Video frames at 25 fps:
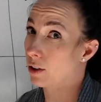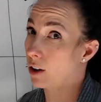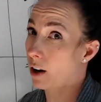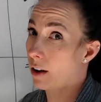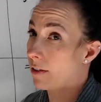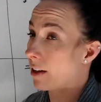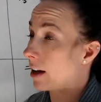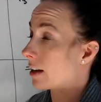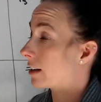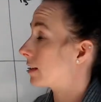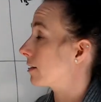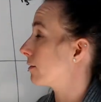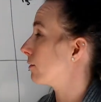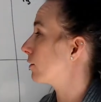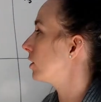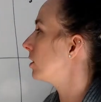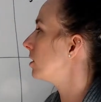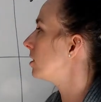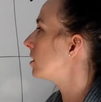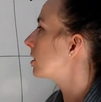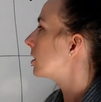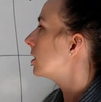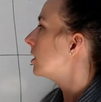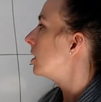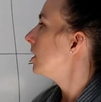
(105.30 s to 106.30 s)
different.
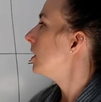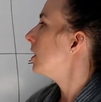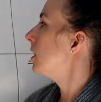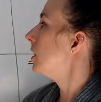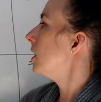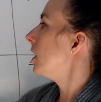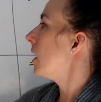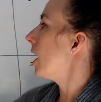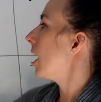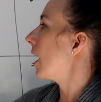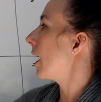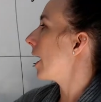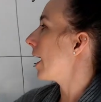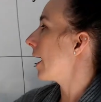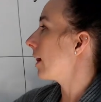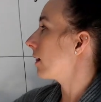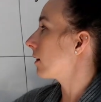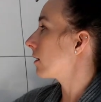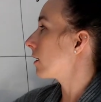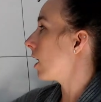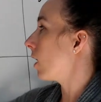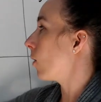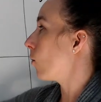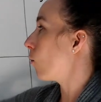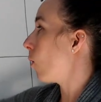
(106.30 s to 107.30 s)

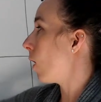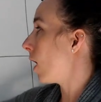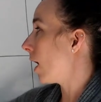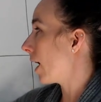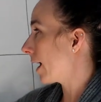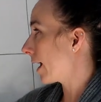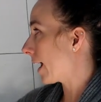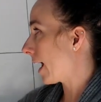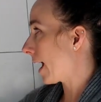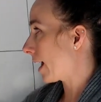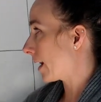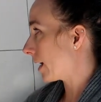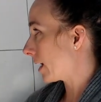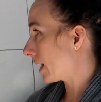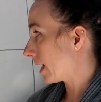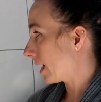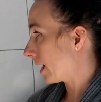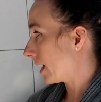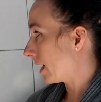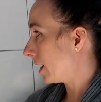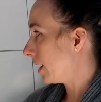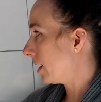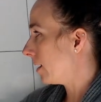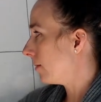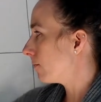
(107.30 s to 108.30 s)

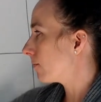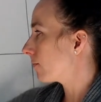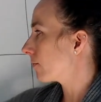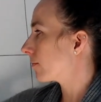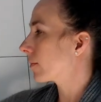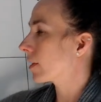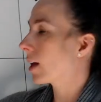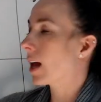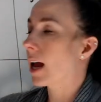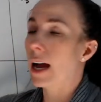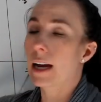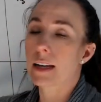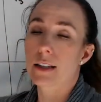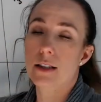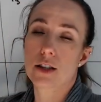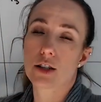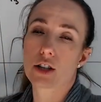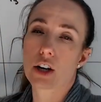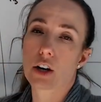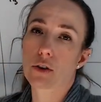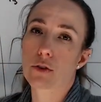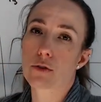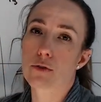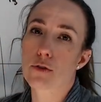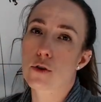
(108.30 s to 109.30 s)
Alk-YNE has the
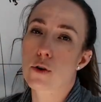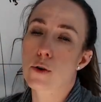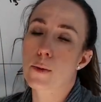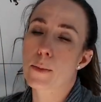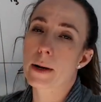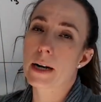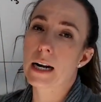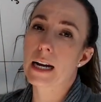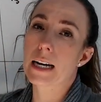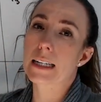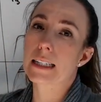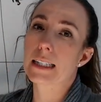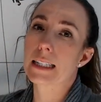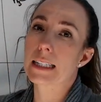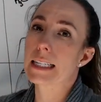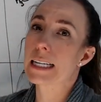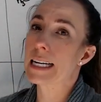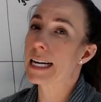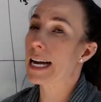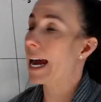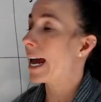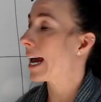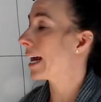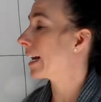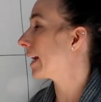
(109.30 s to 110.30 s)
general formula
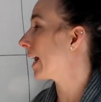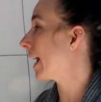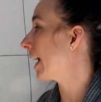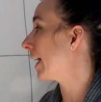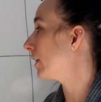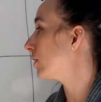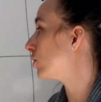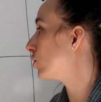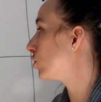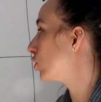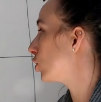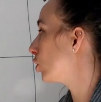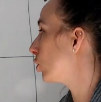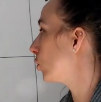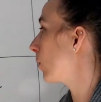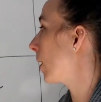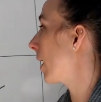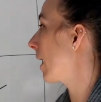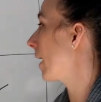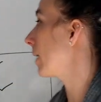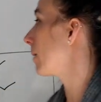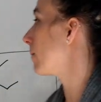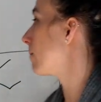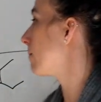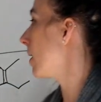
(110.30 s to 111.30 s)

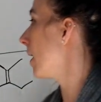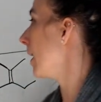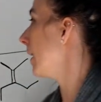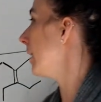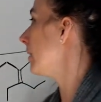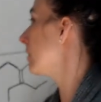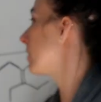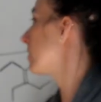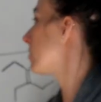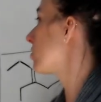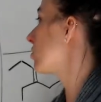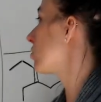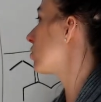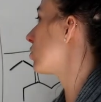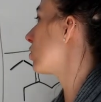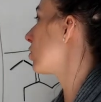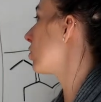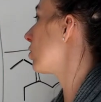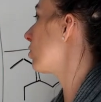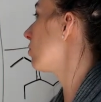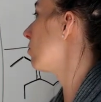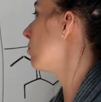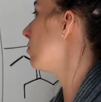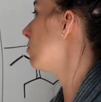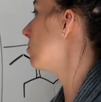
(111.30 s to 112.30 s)
CnH2n minus
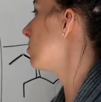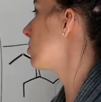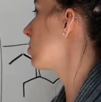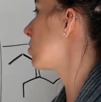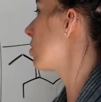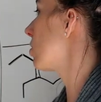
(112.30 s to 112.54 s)
2. So